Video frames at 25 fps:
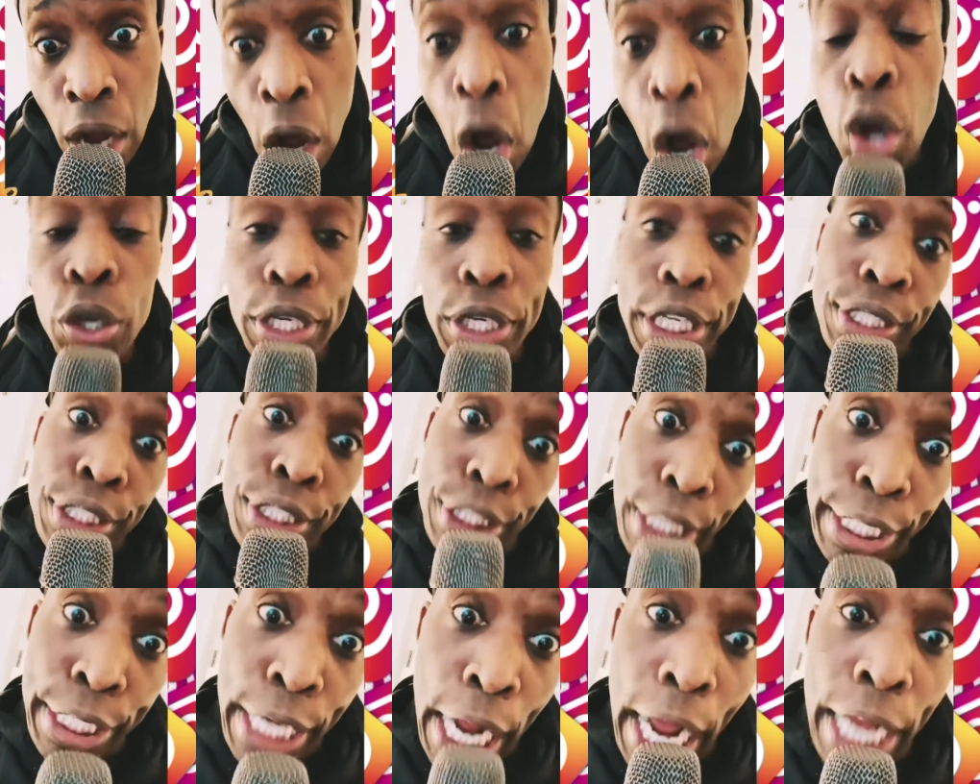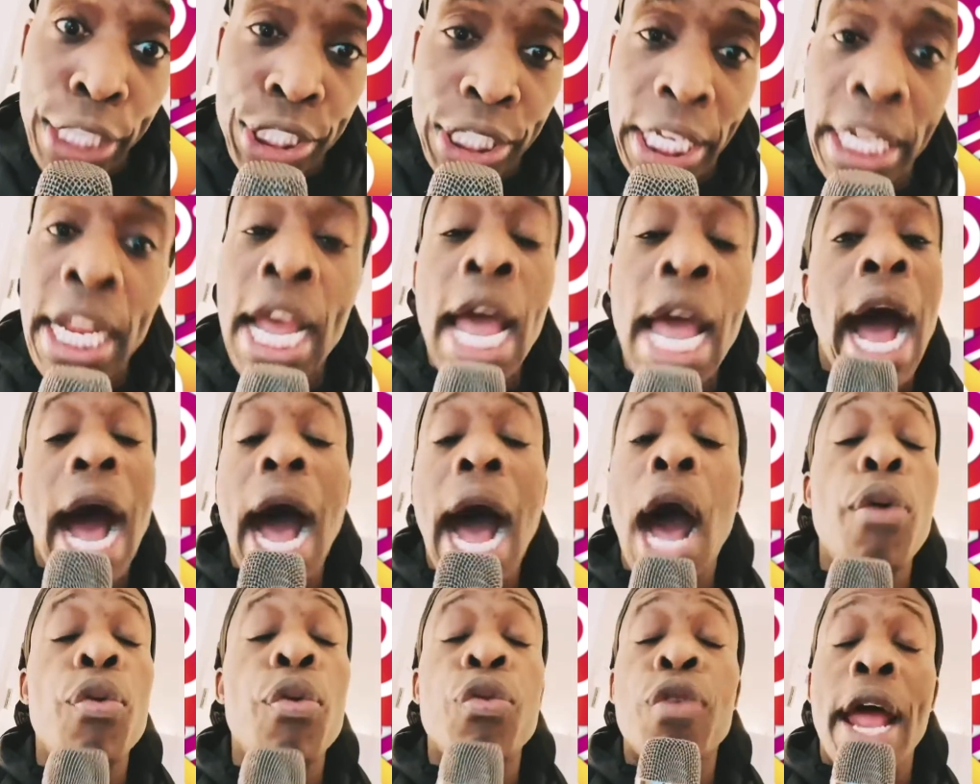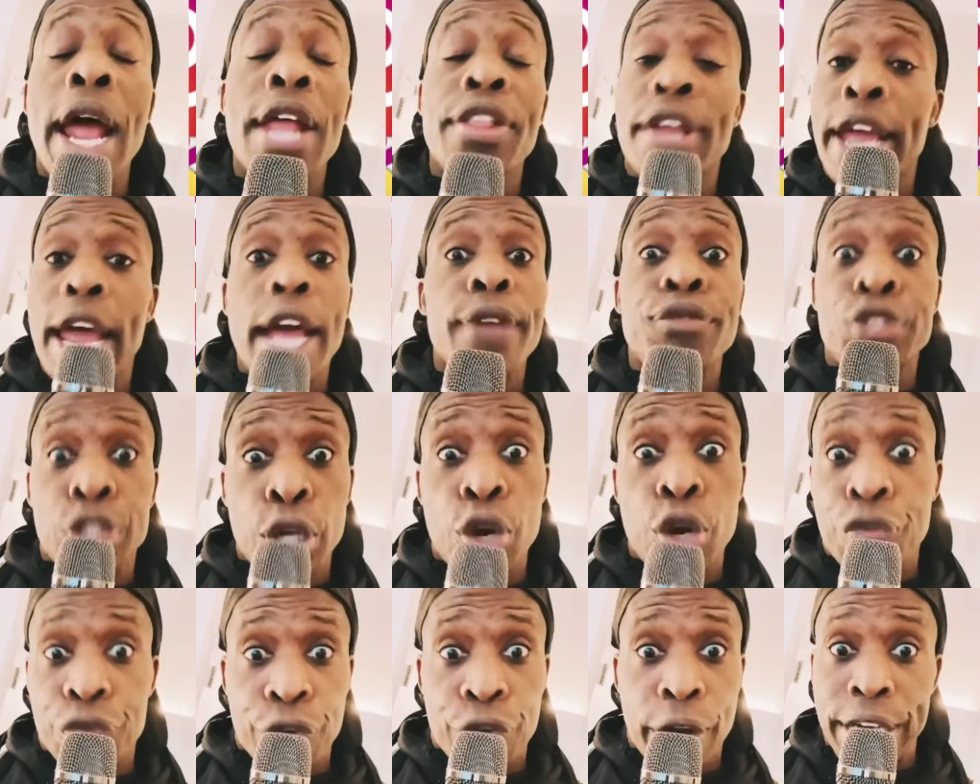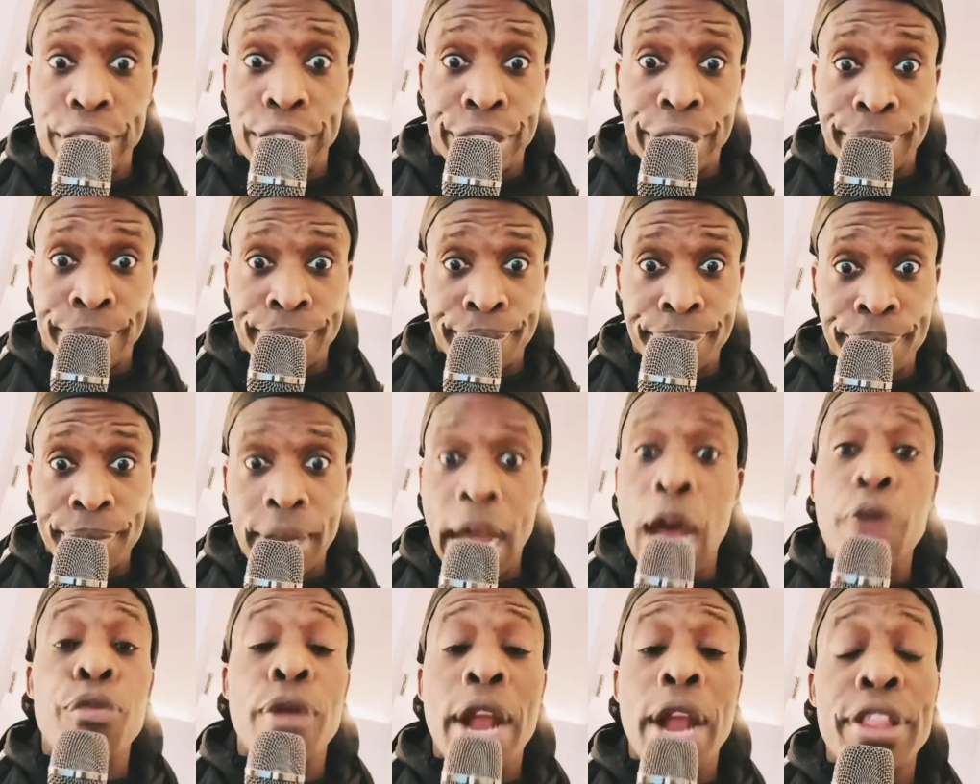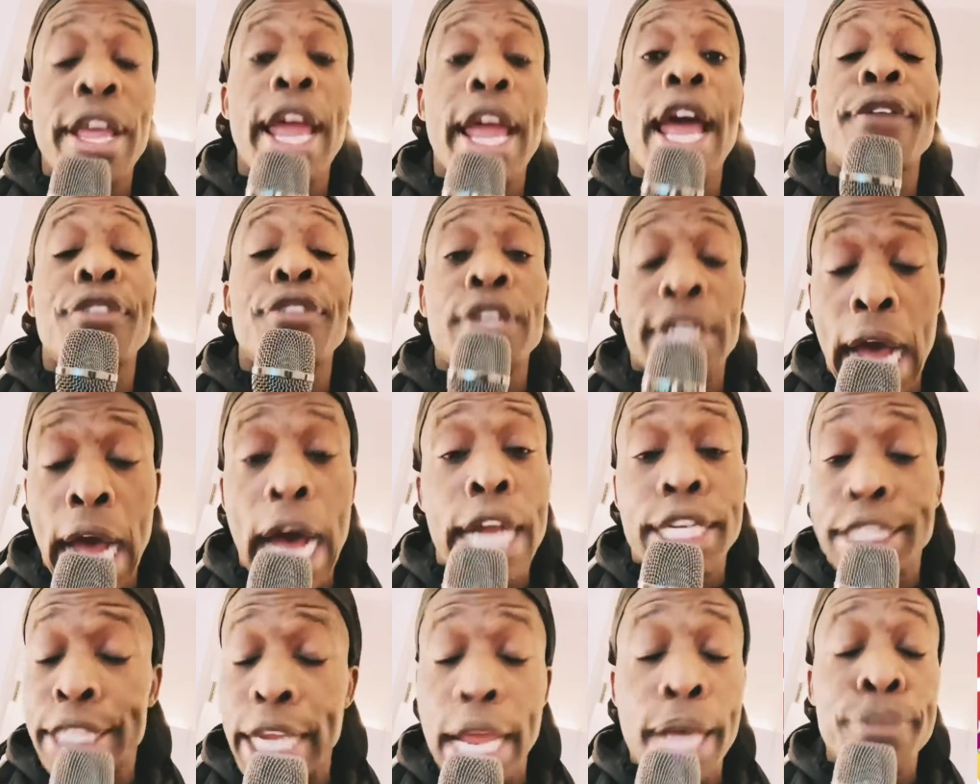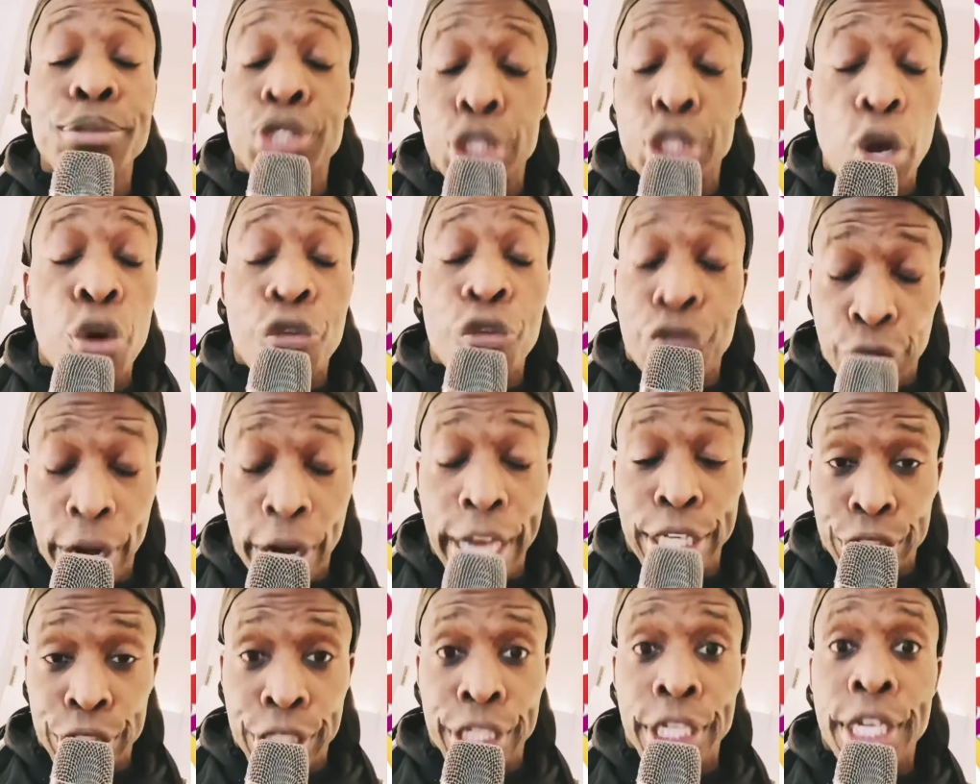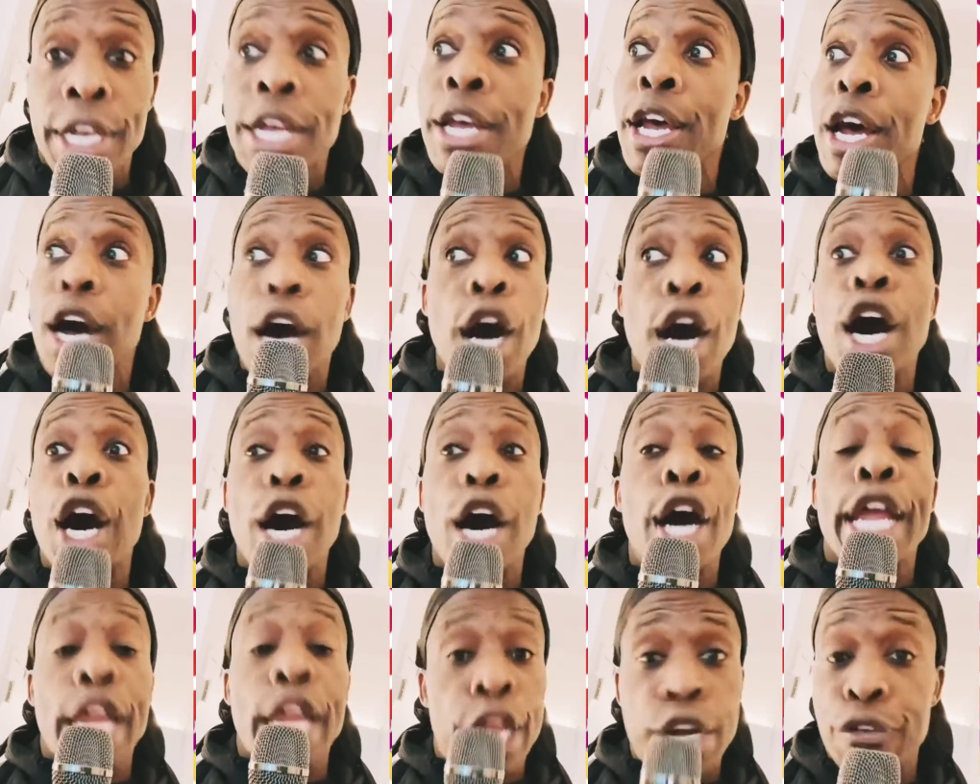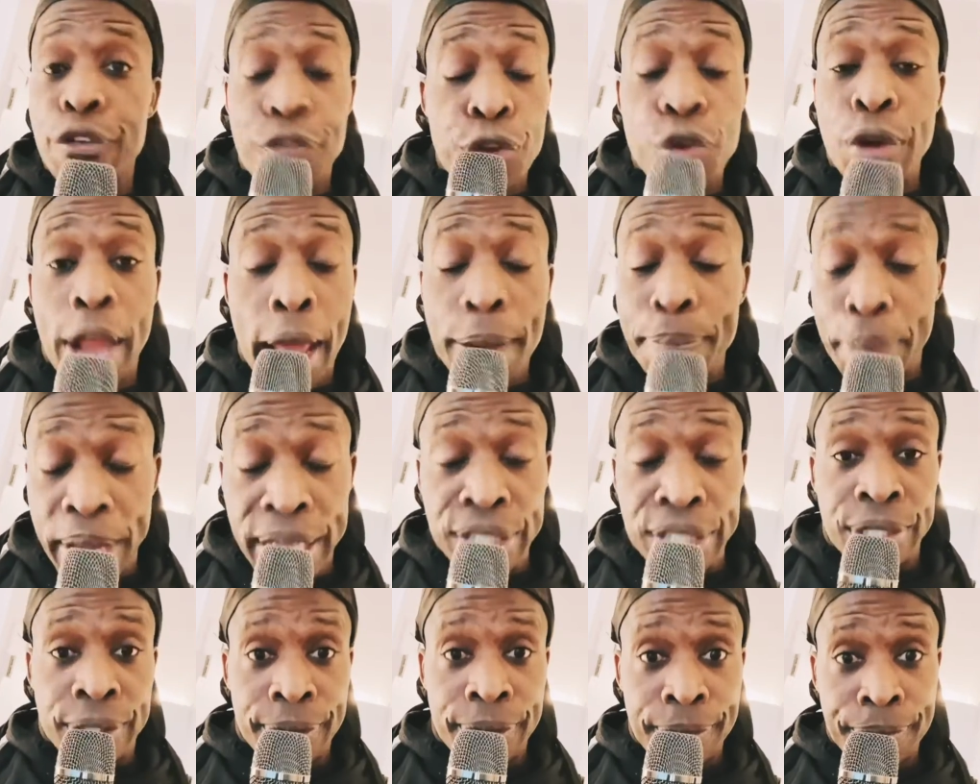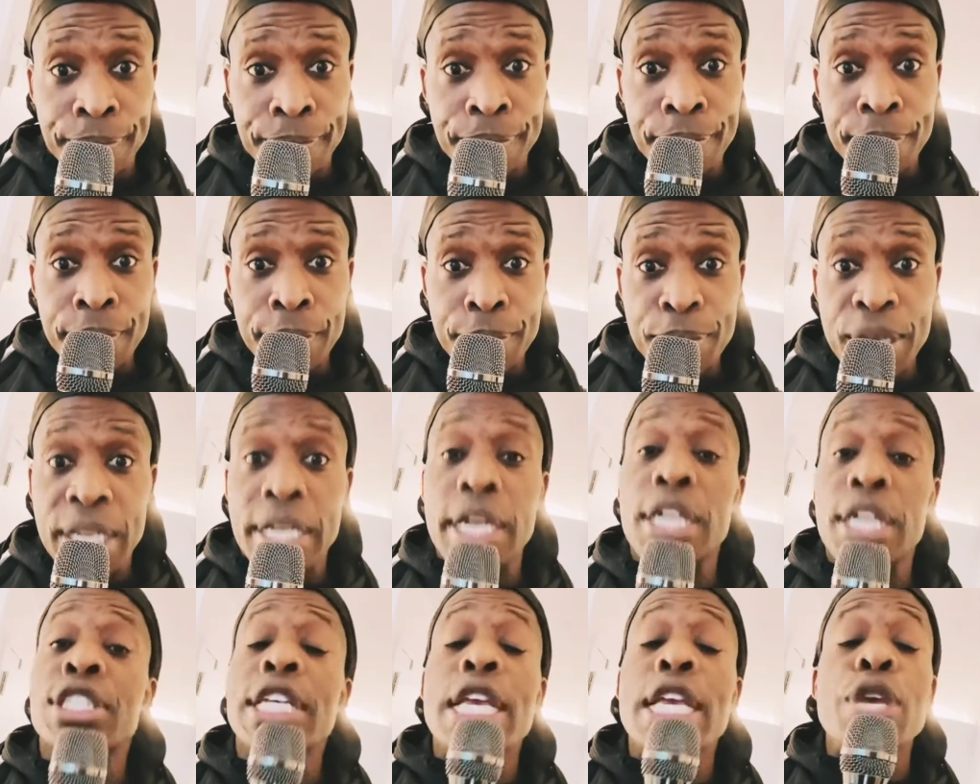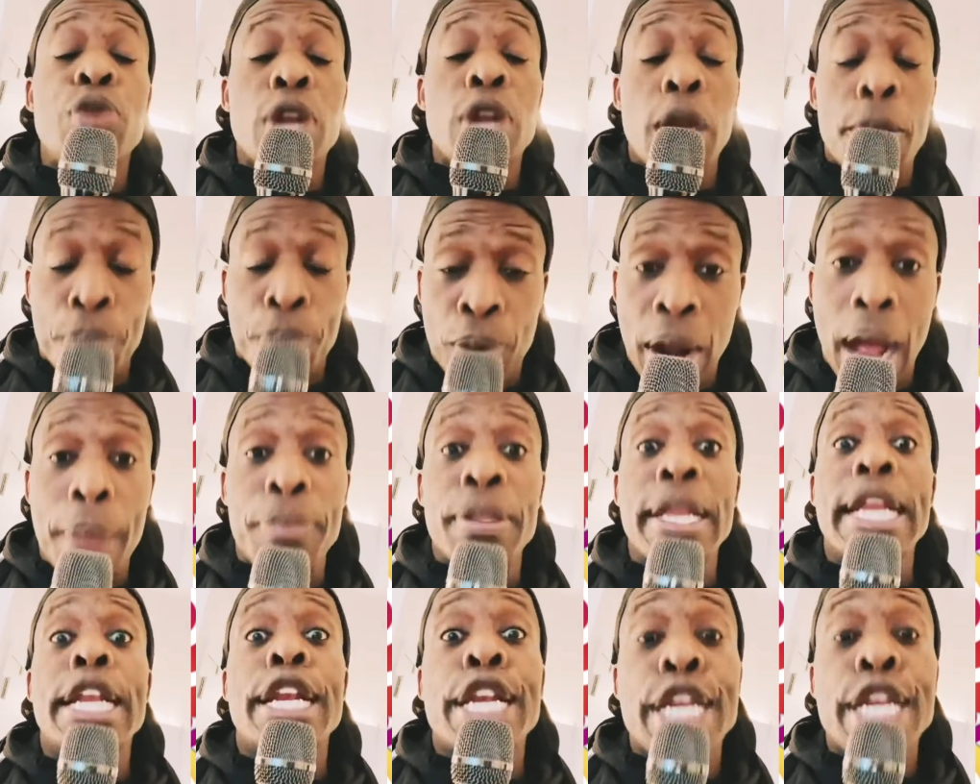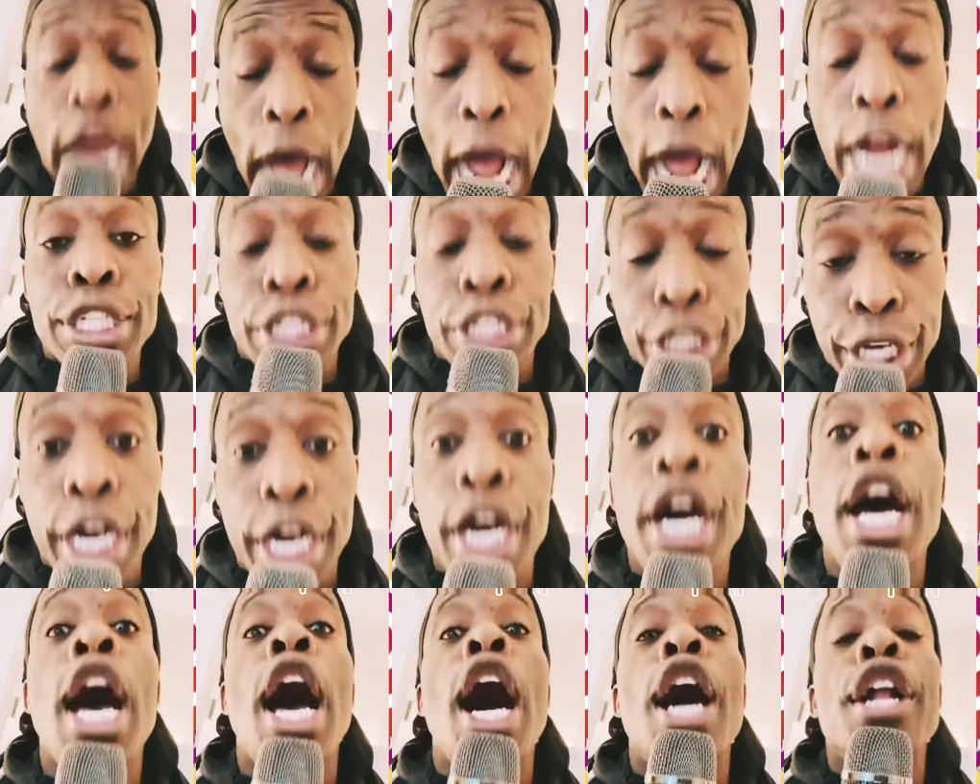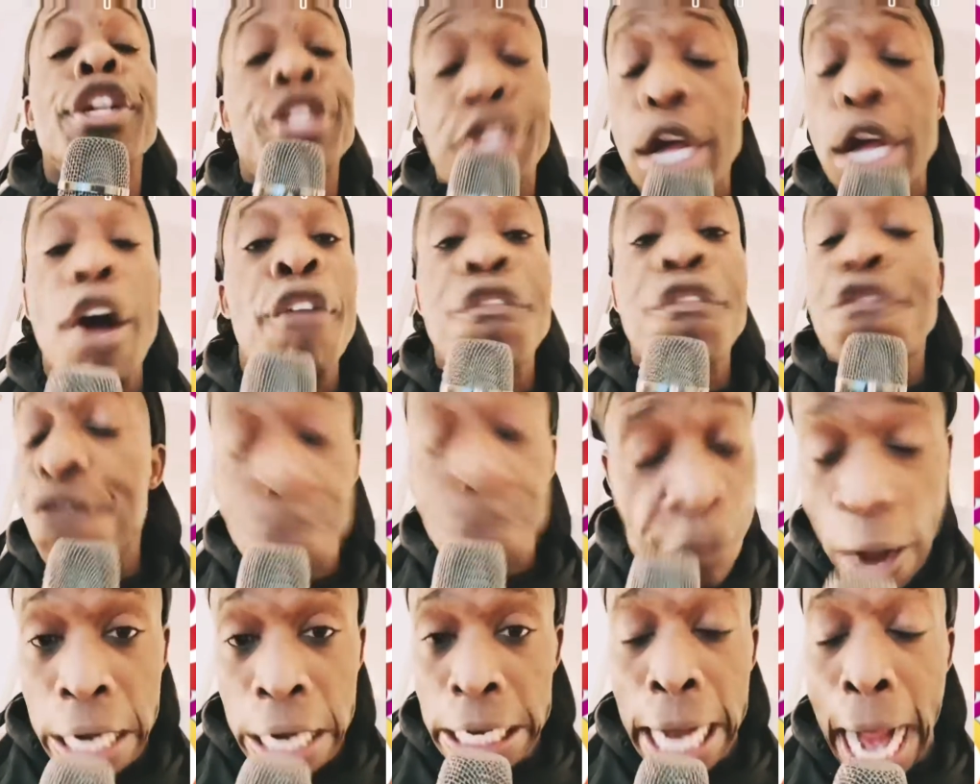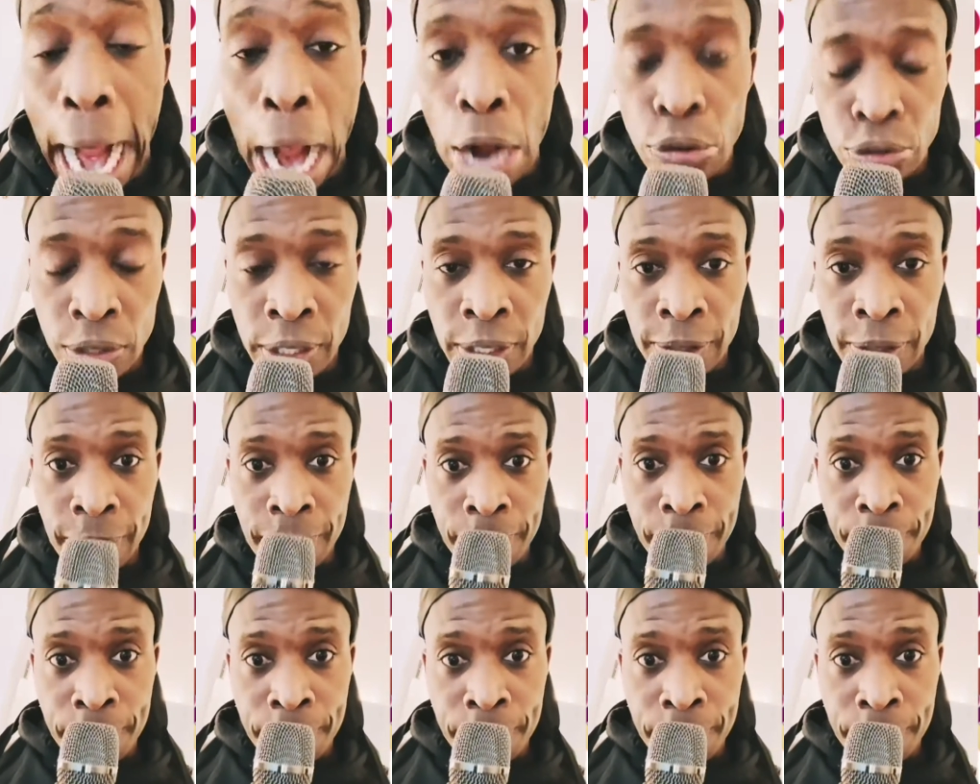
All this ta-da shit. I would rather have Joe Frazier. I'd rather have goddamn Joe Frazier interview that bitch, because he would have probably knocked her the fuck out.